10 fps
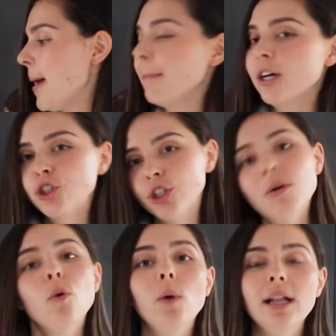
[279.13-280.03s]
and
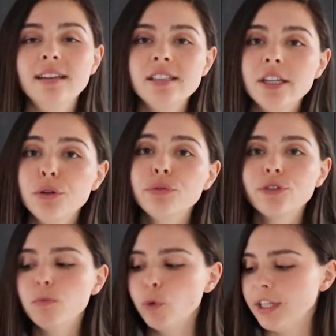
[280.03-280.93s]
mushroom Wellington
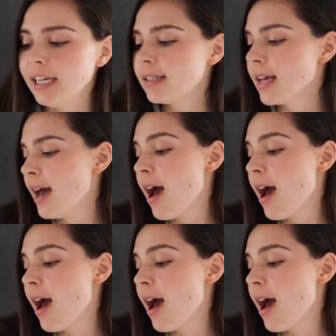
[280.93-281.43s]
from Woolies,